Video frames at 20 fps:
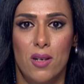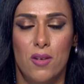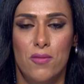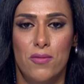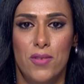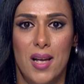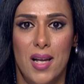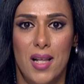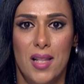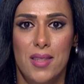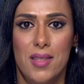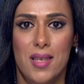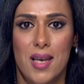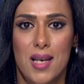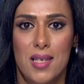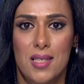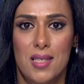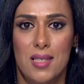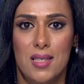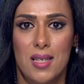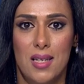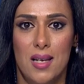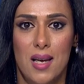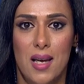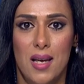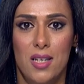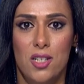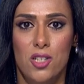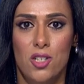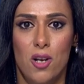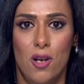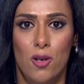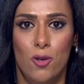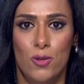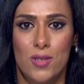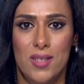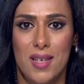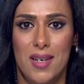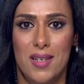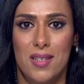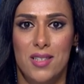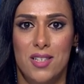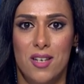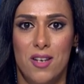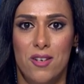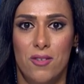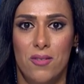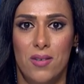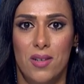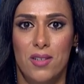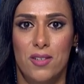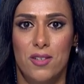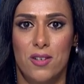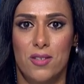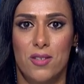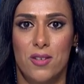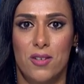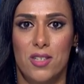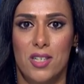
of Health, SCH, Lieutenant General Dr.